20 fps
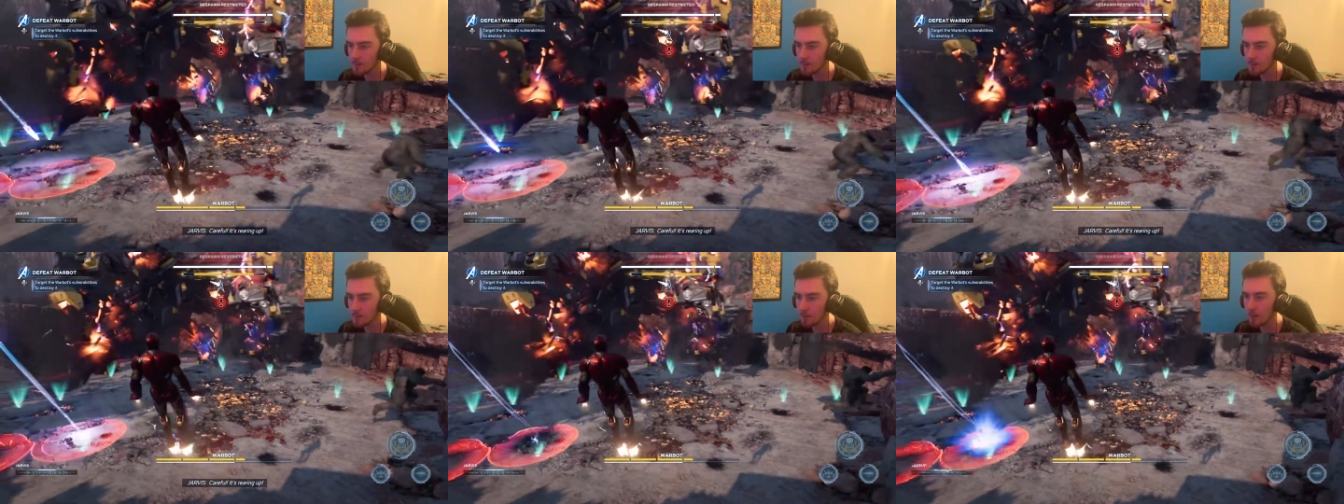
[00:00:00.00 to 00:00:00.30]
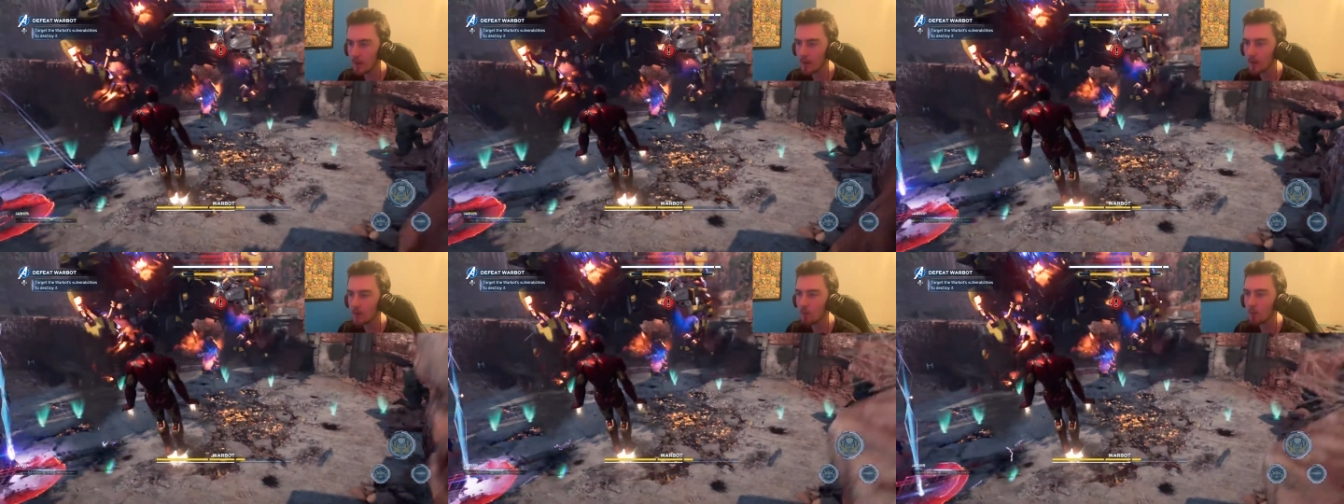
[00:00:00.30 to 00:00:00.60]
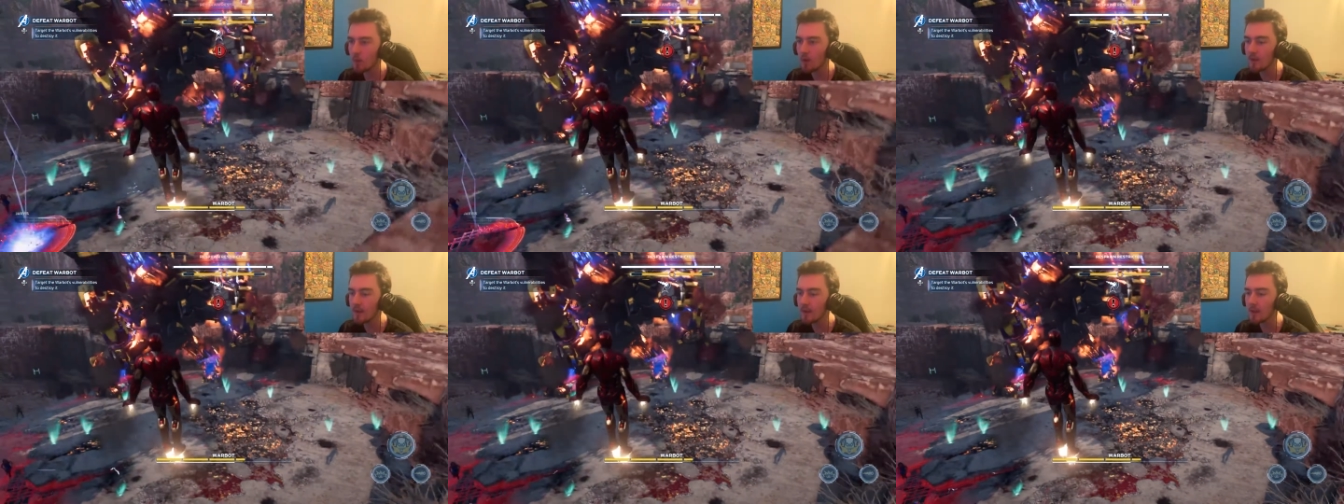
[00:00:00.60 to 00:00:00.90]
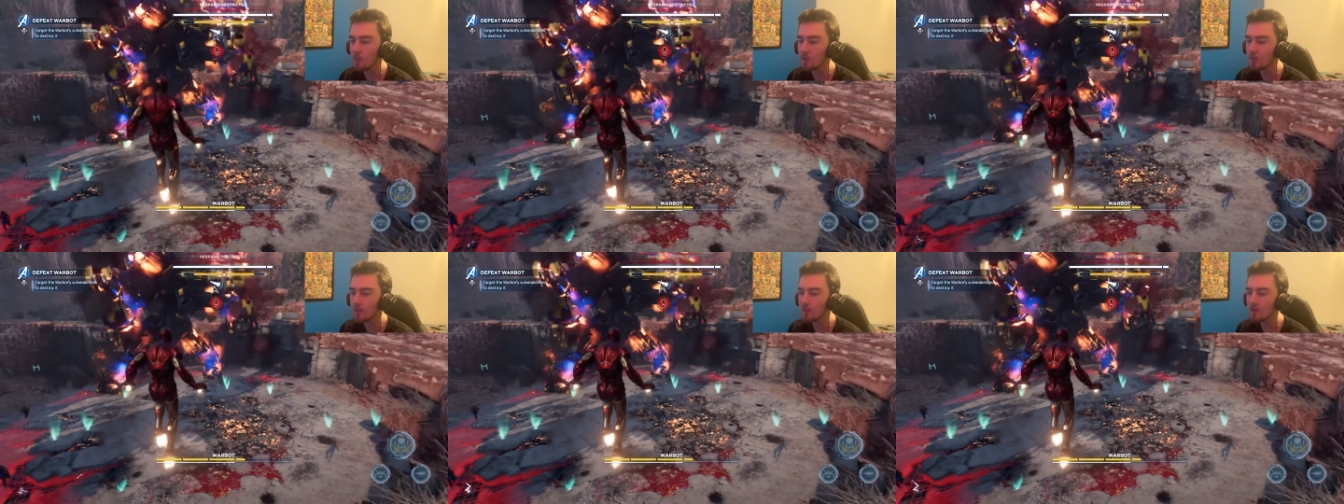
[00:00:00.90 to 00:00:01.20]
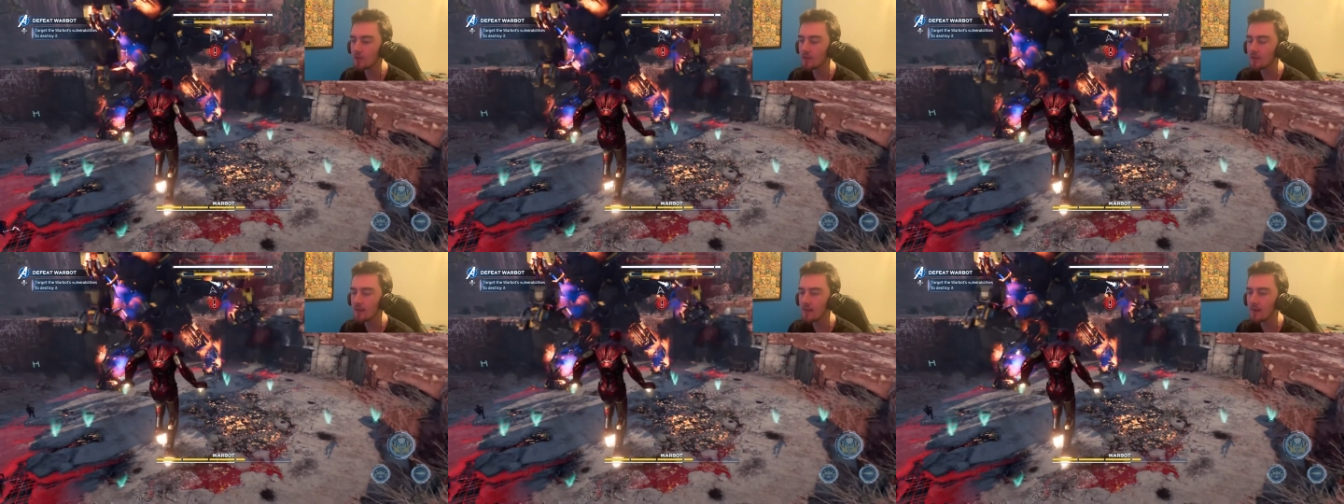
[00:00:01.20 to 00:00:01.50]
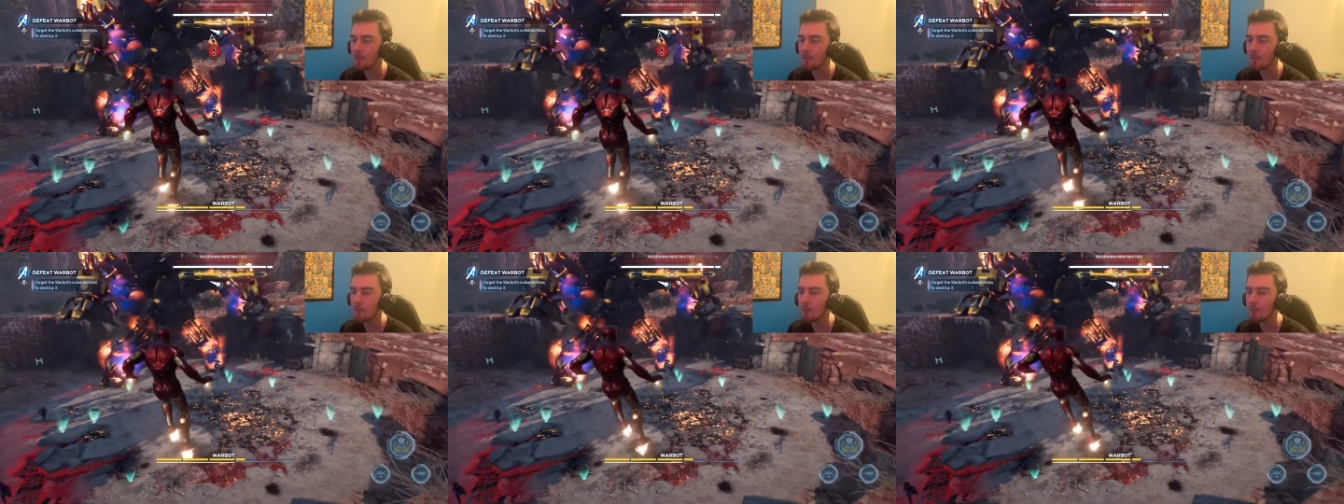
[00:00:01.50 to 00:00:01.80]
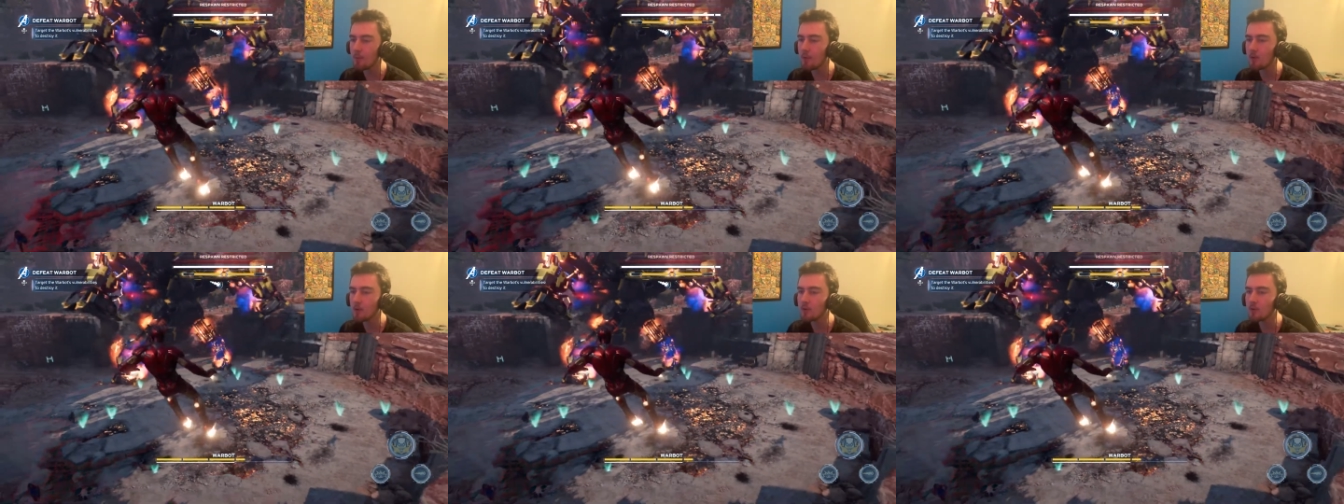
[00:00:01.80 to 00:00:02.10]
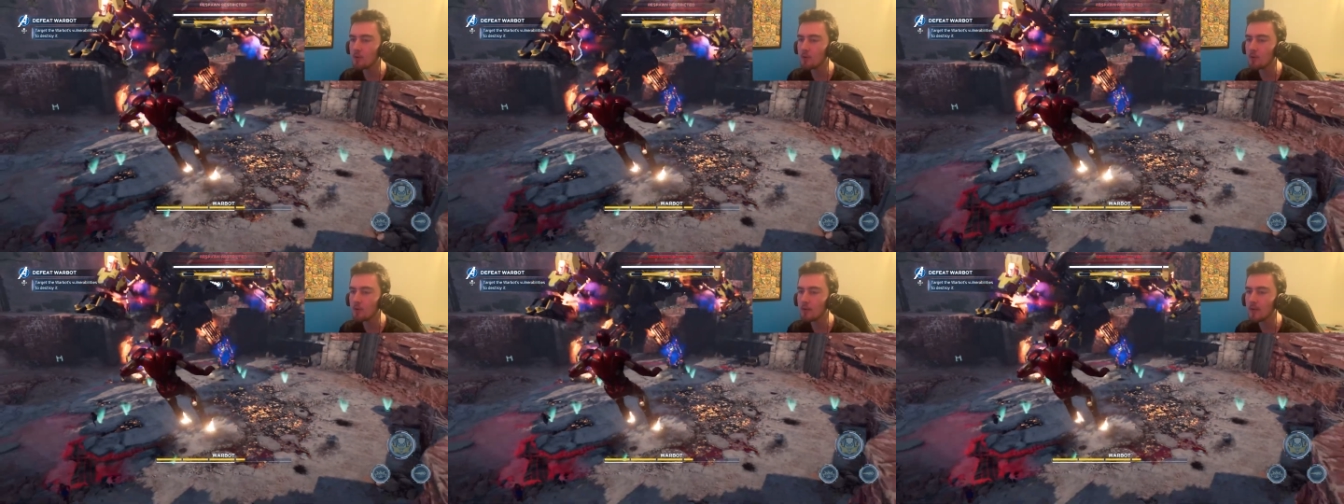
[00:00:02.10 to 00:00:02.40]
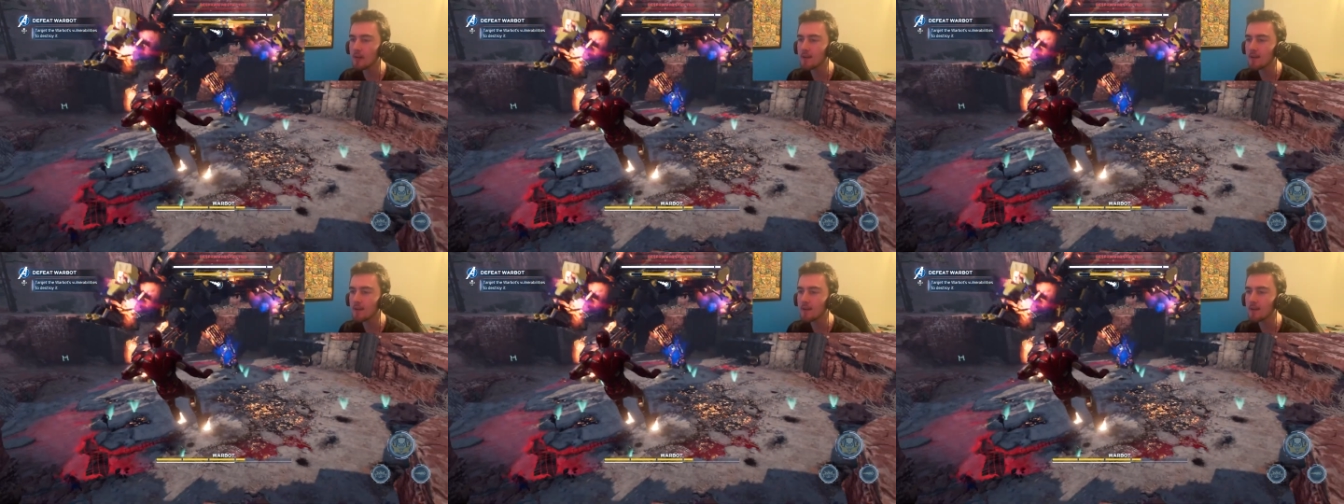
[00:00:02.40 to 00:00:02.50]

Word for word: Wait, what? It was knocked down before, dude.